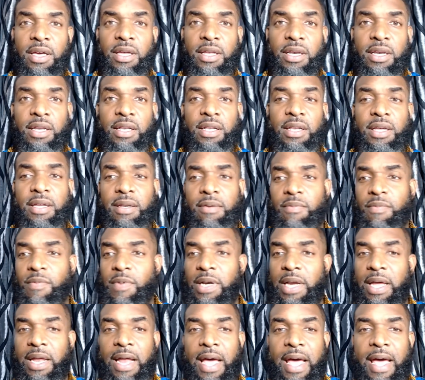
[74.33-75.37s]
And
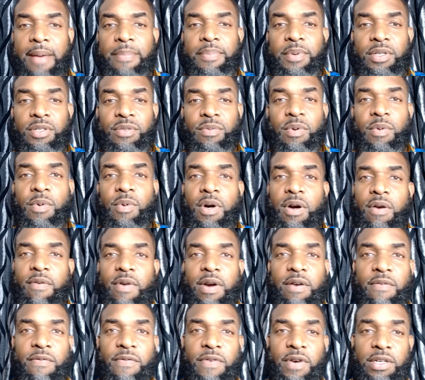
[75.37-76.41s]
then when that happens, we
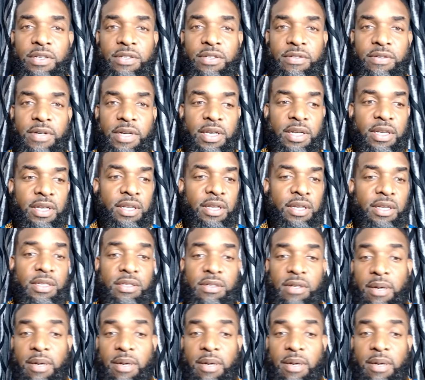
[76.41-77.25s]
walk around frustrated.